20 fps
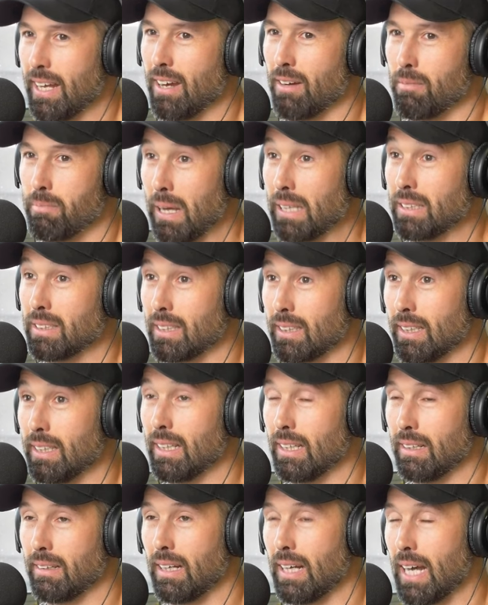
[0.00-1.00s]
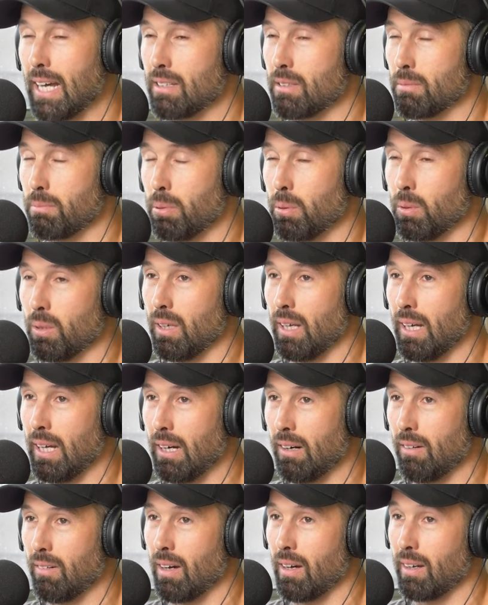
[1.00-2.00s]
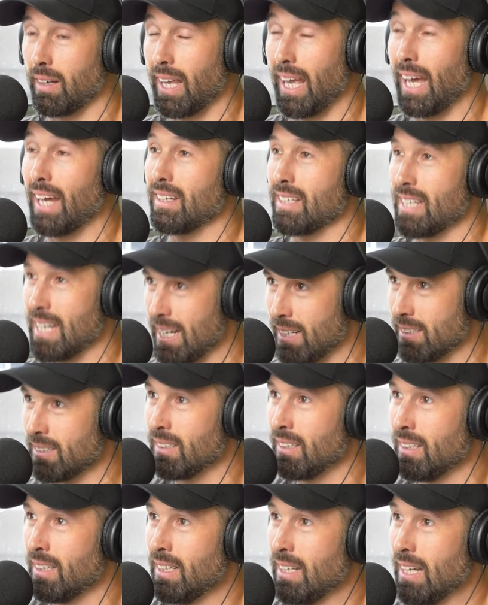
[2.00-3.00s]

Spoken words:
there and basically they had to put our cat down.